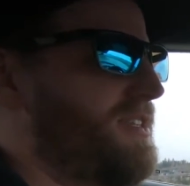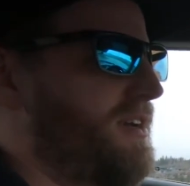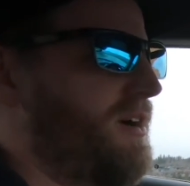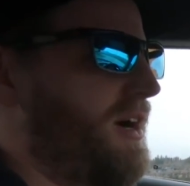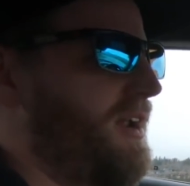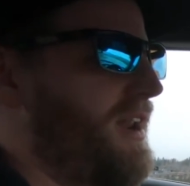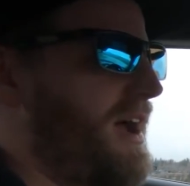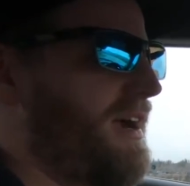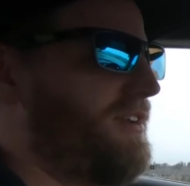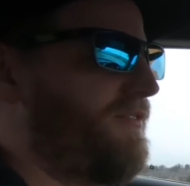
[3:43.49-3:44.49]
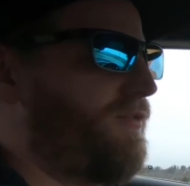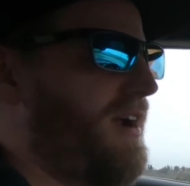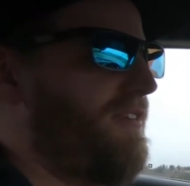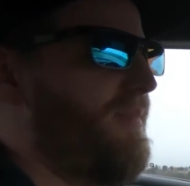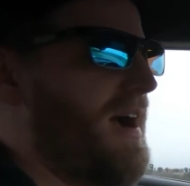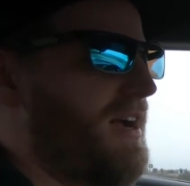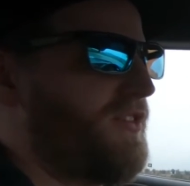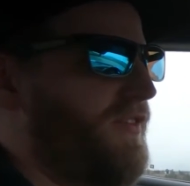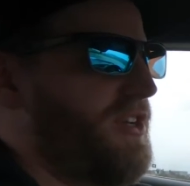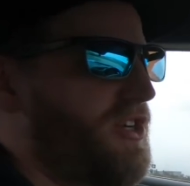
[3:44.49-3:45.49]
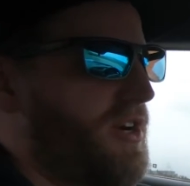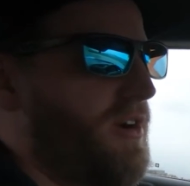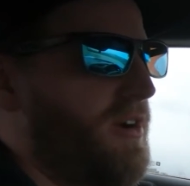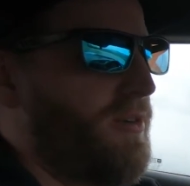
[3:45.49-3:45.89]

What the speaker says: an active rev match feature,